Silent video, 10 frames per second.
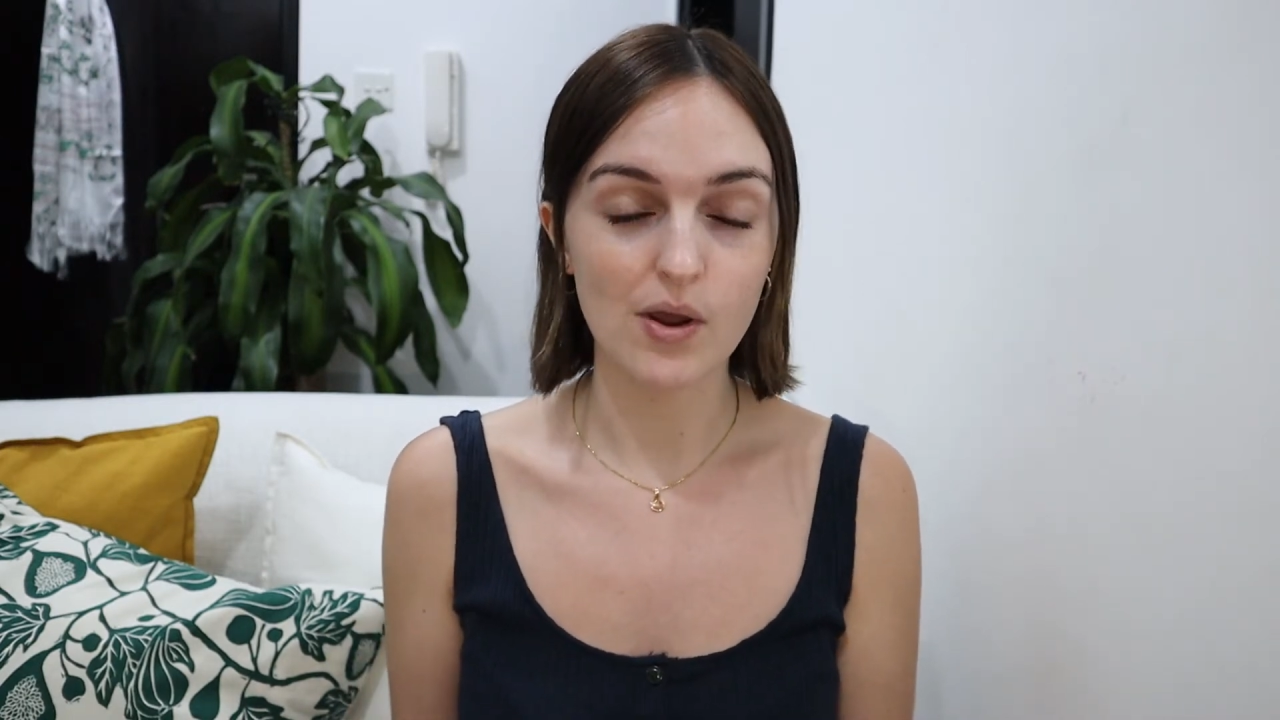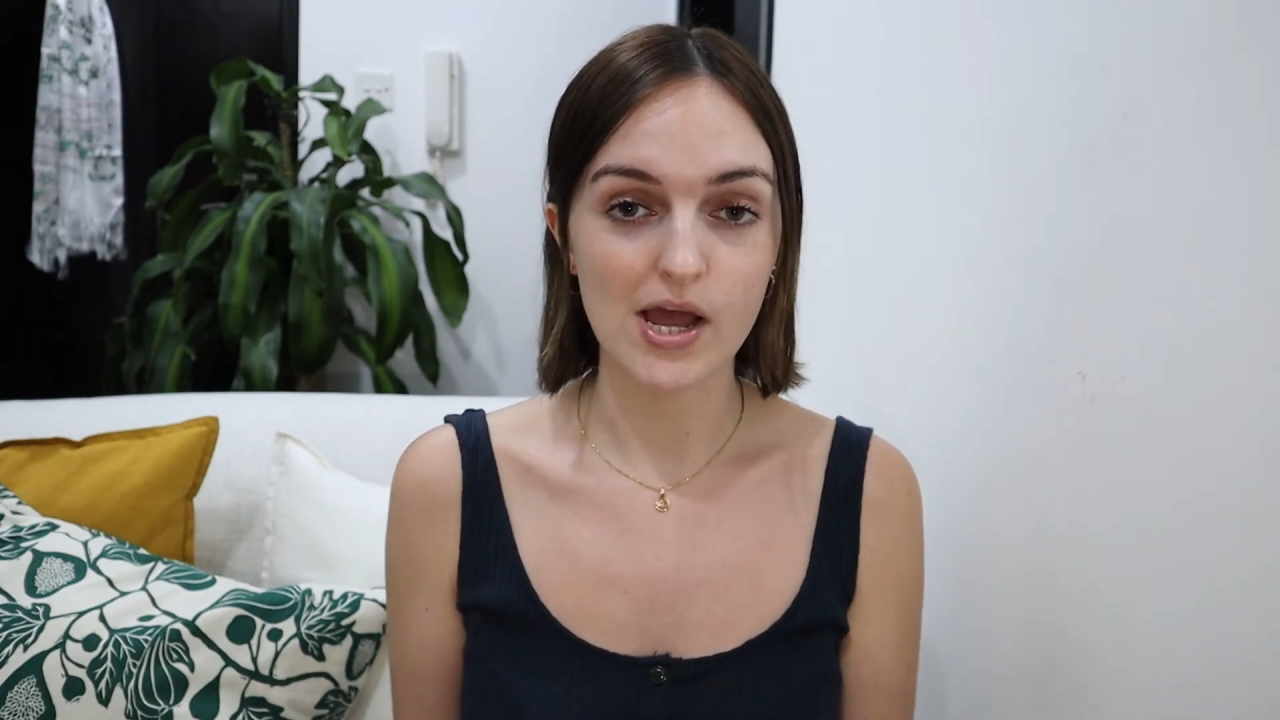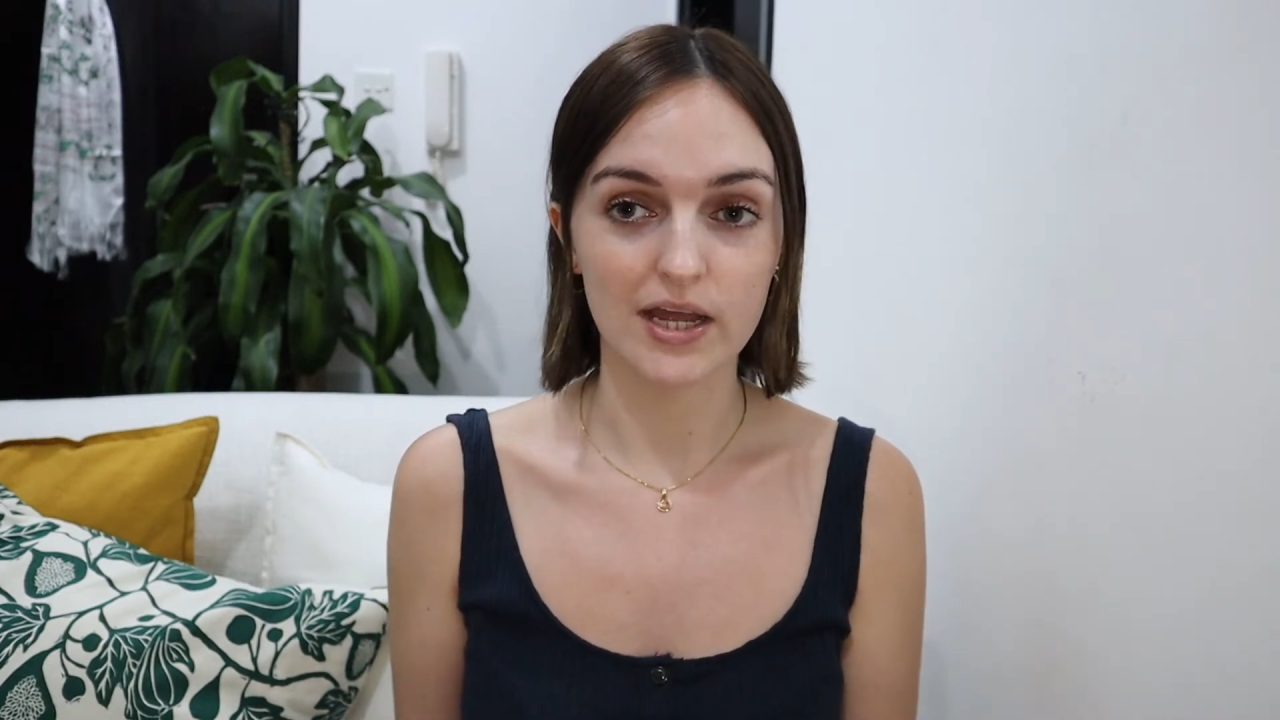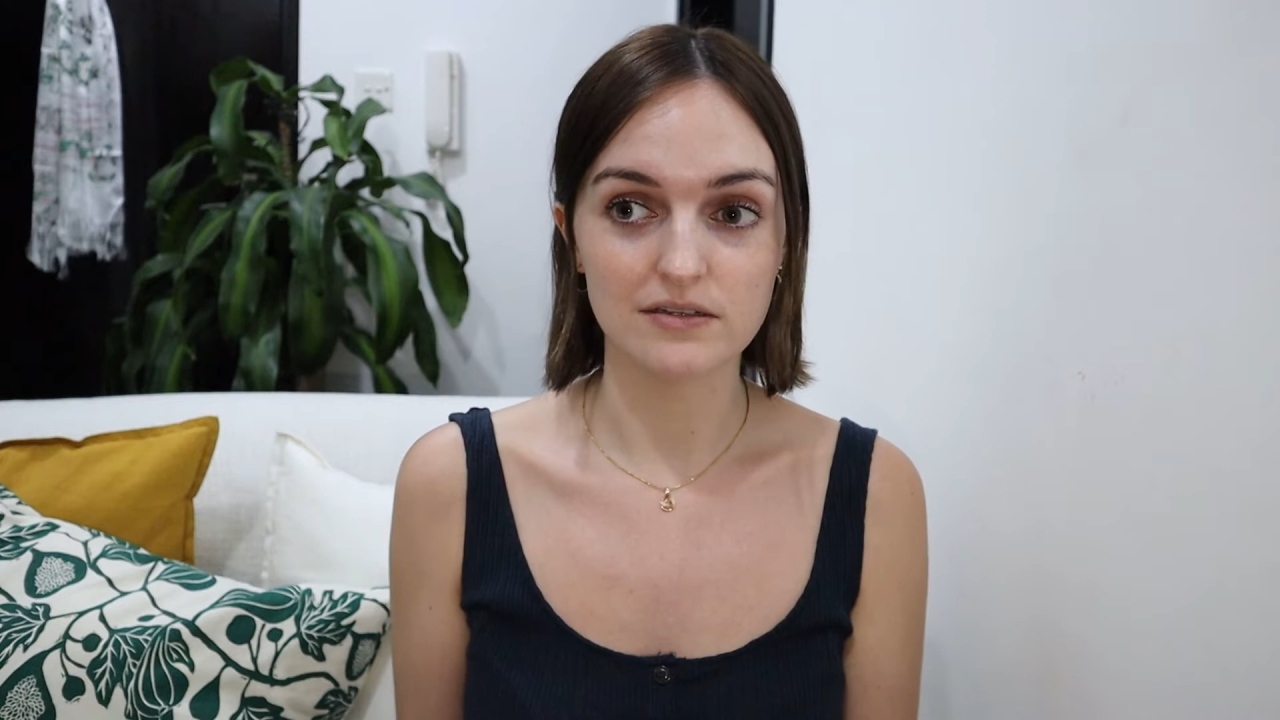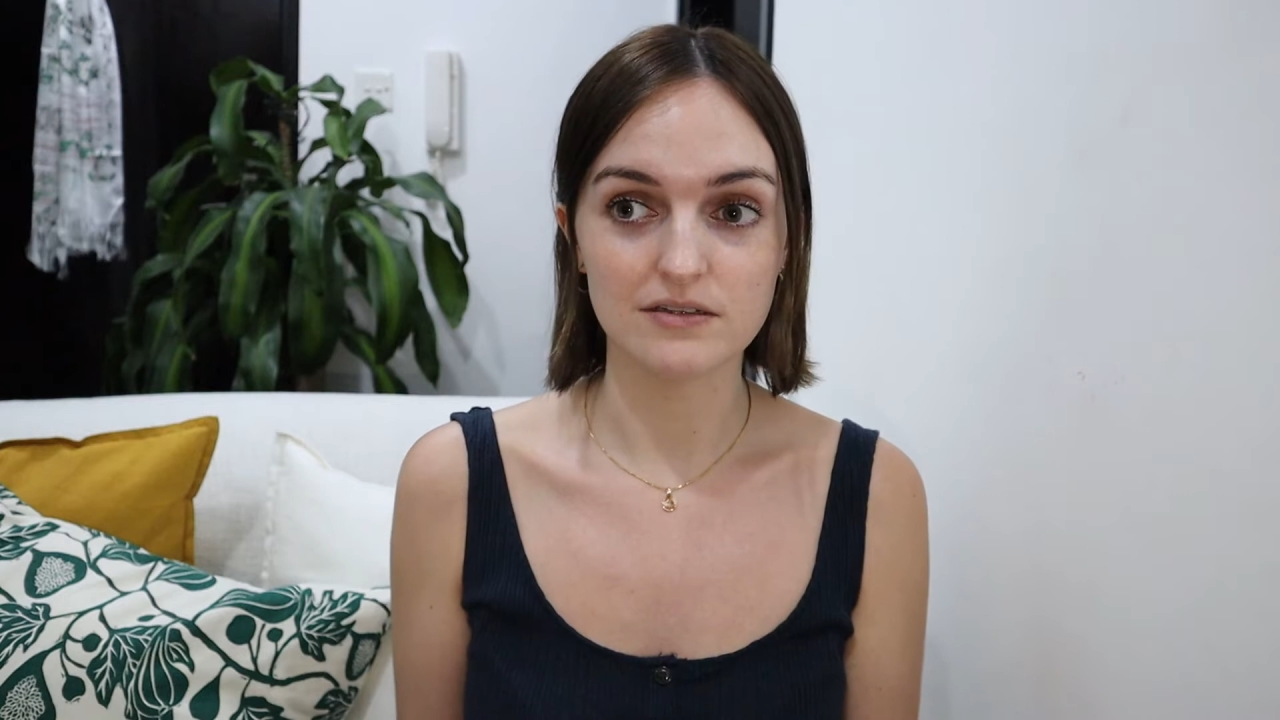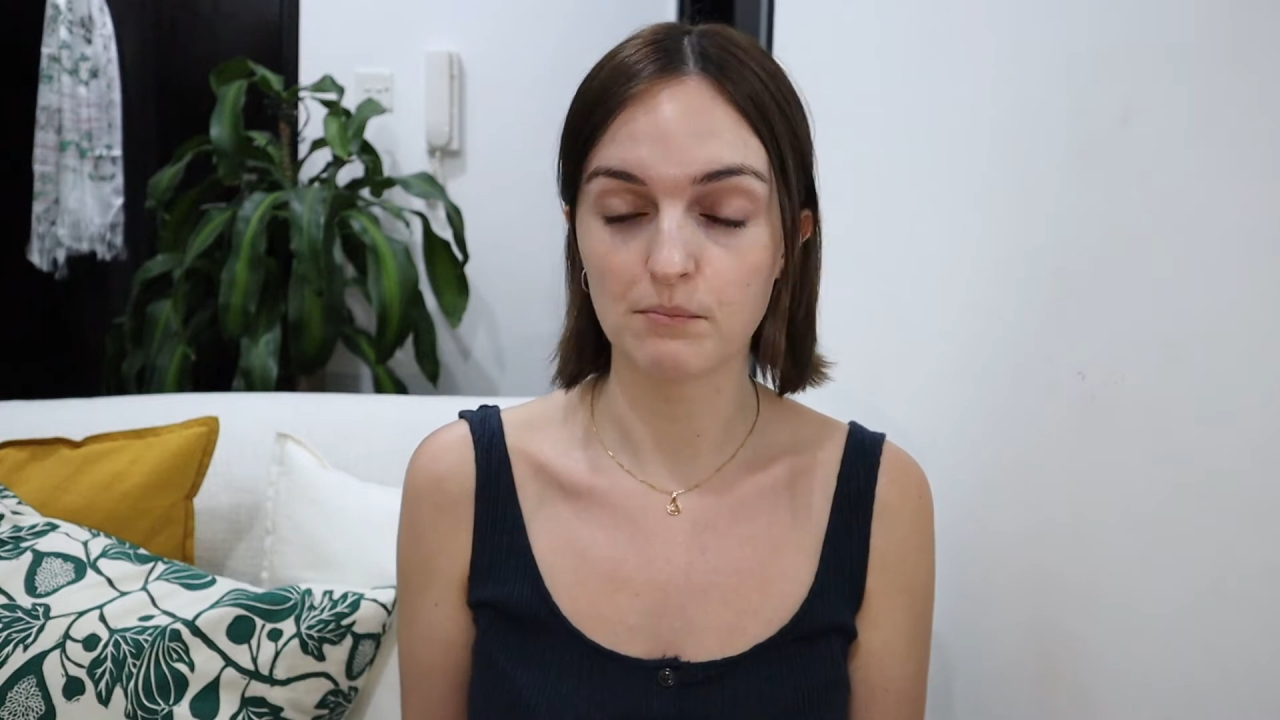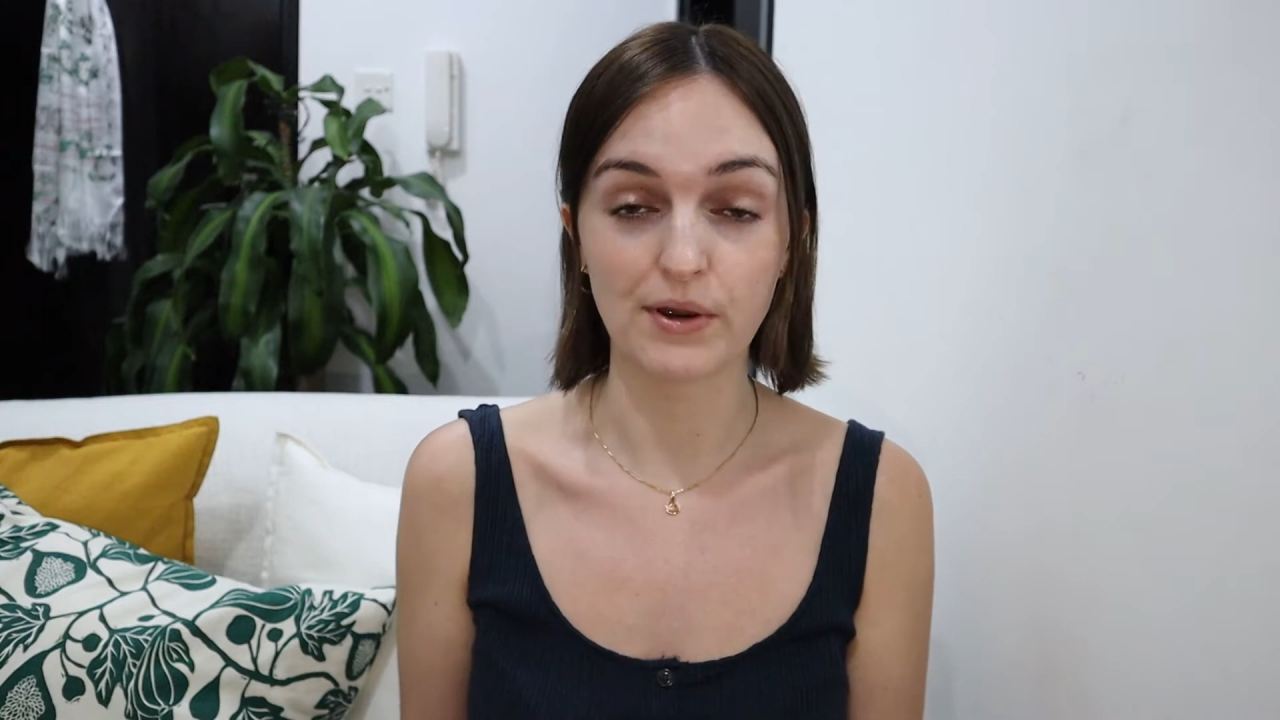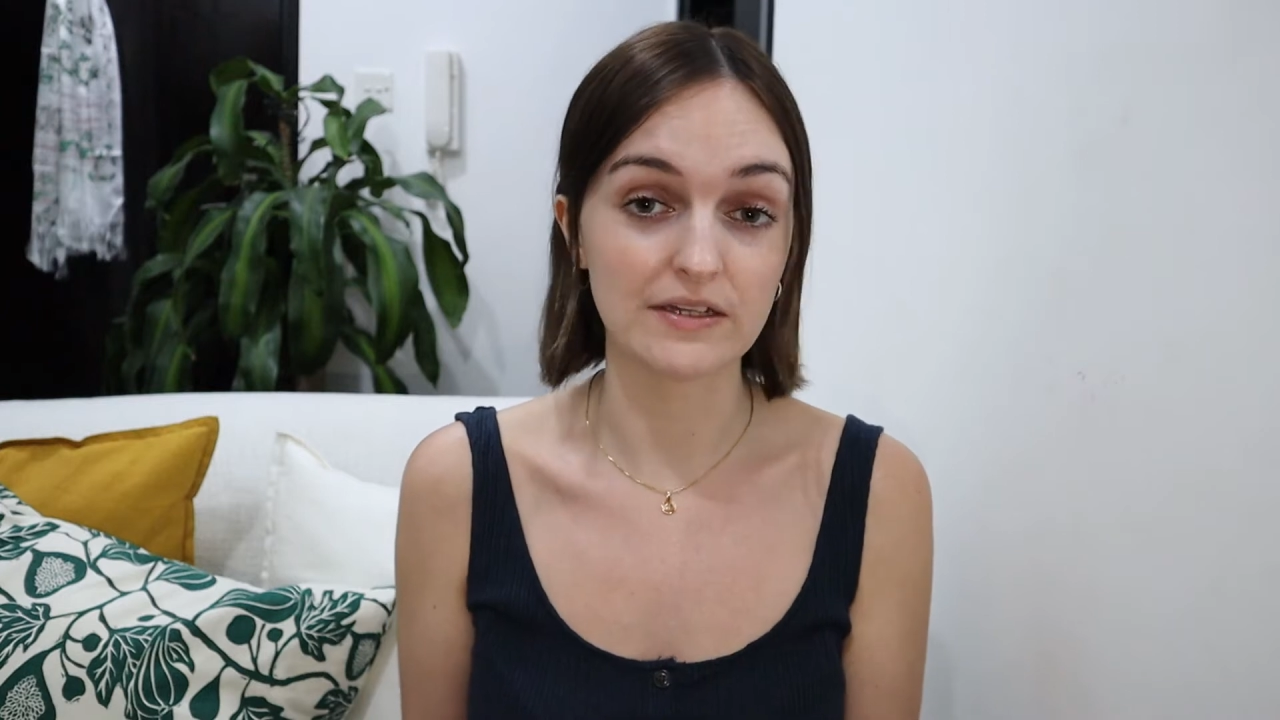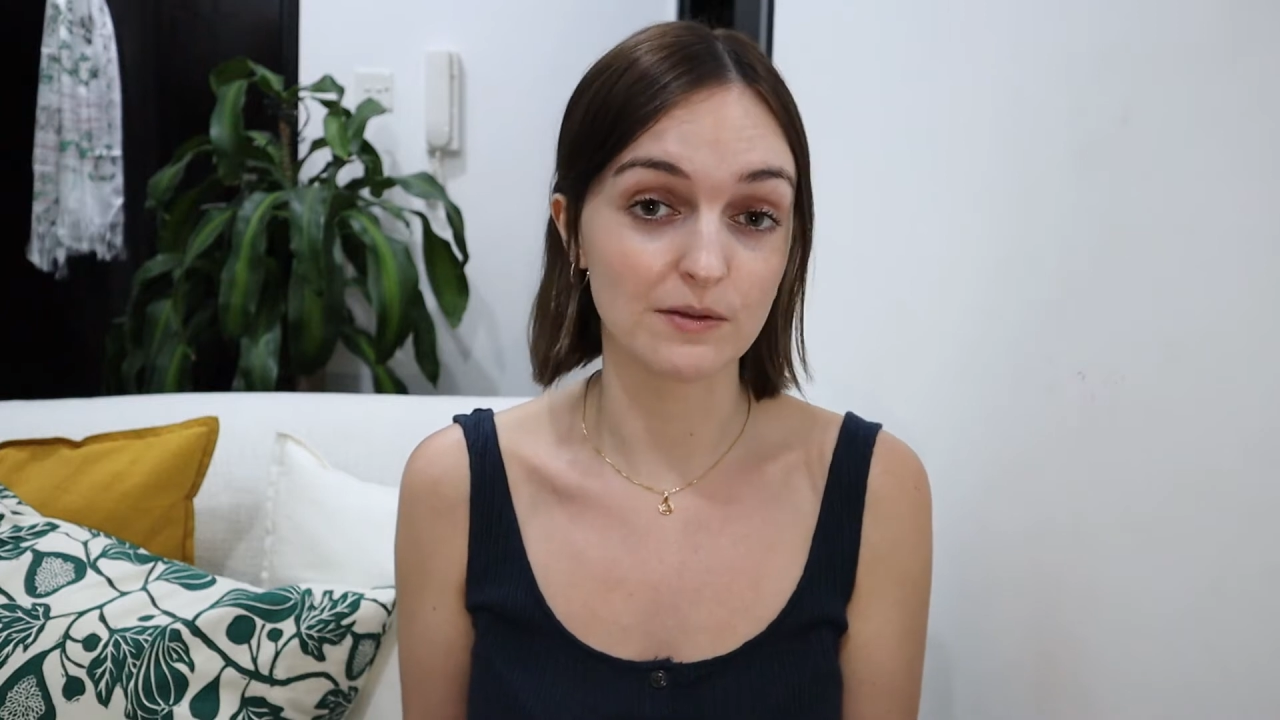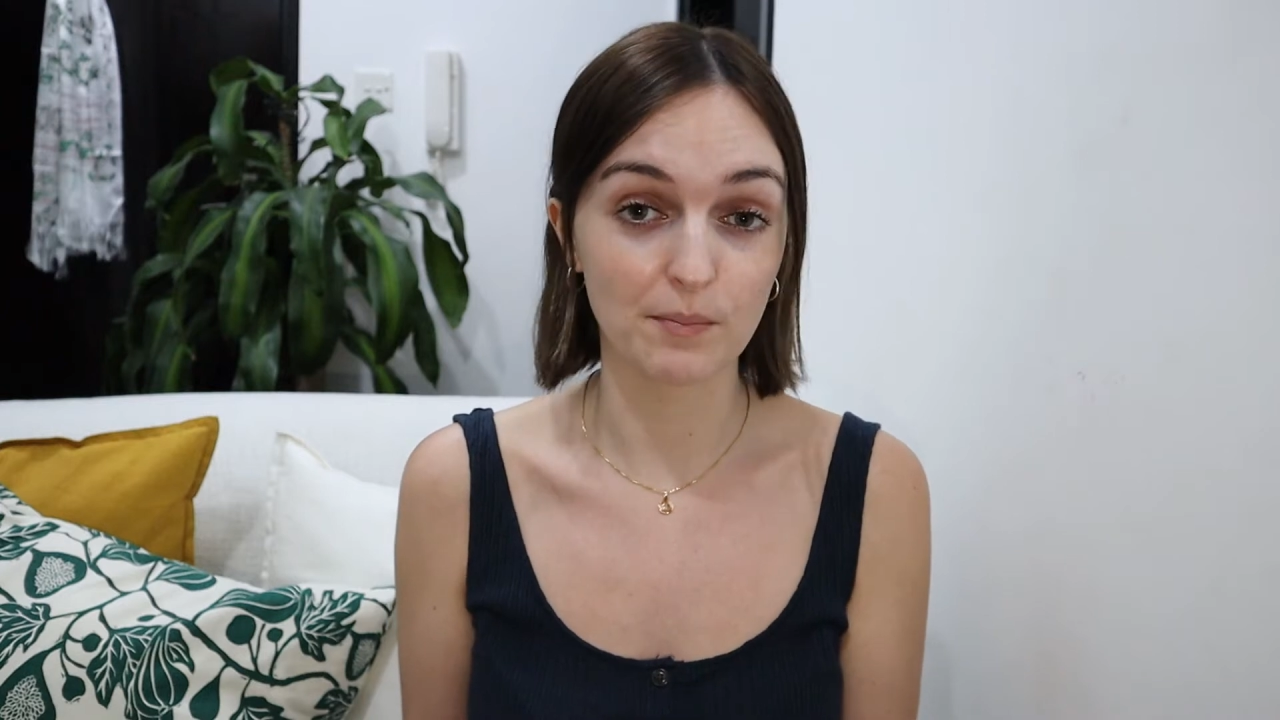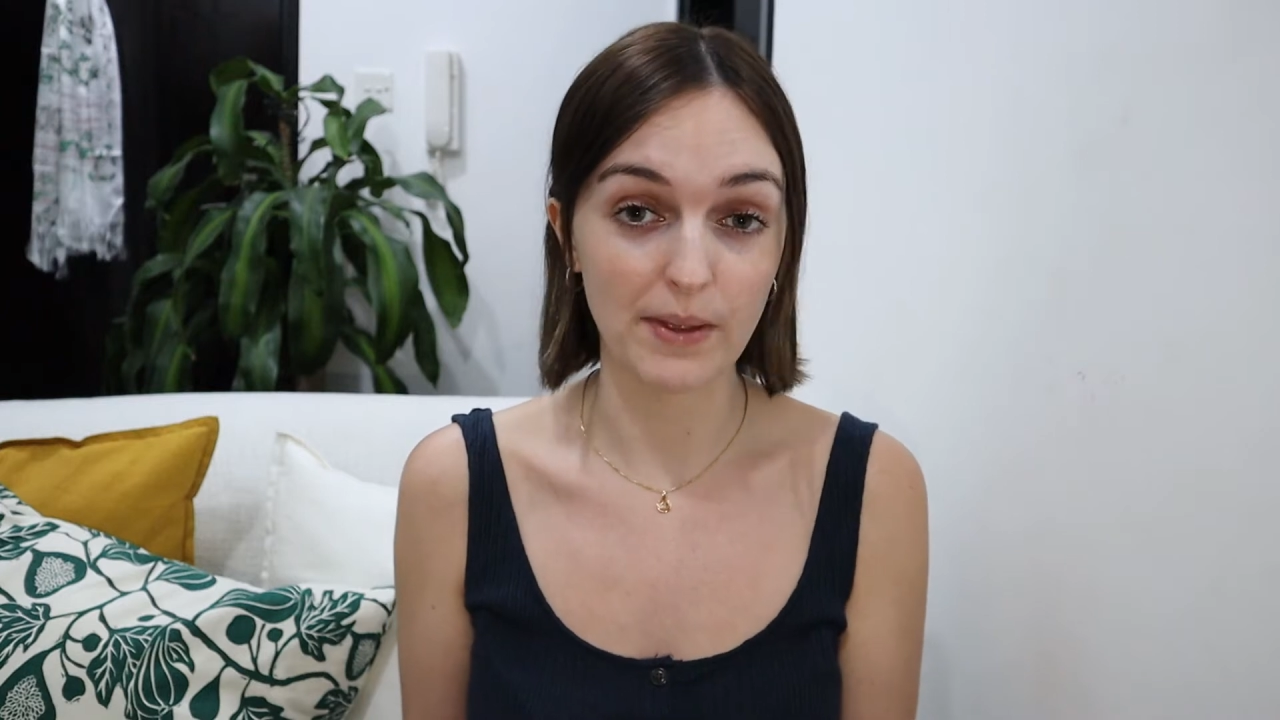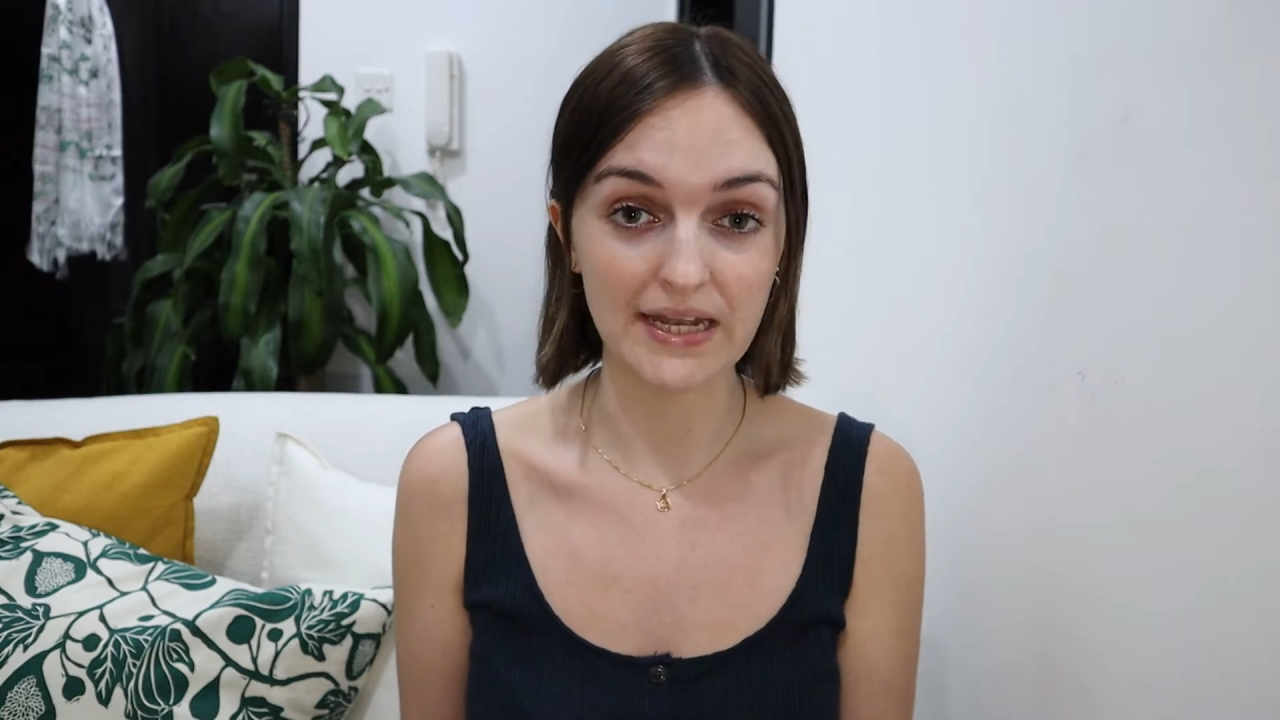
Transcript: and brings up